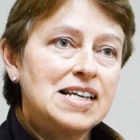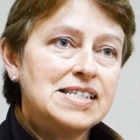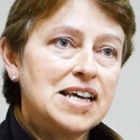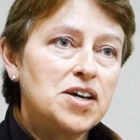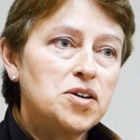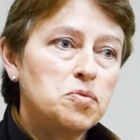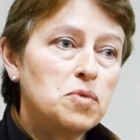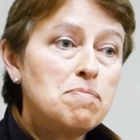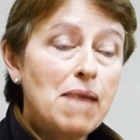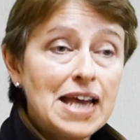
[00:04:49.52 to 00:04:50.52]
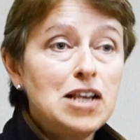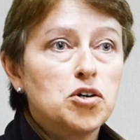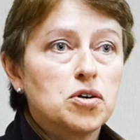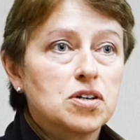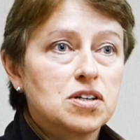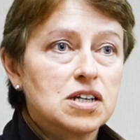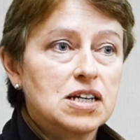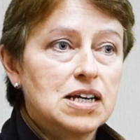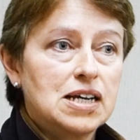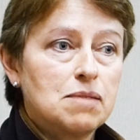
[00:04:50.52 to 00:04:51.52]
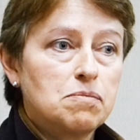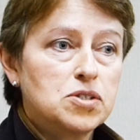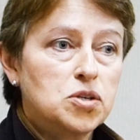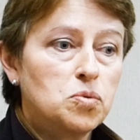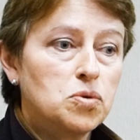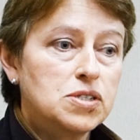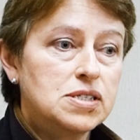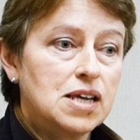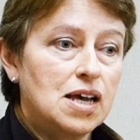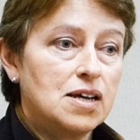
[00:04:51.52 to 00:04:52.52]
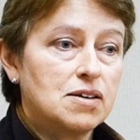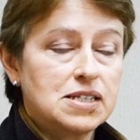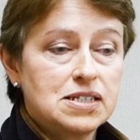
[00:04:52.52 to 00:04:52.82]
So we may look um, towards uh,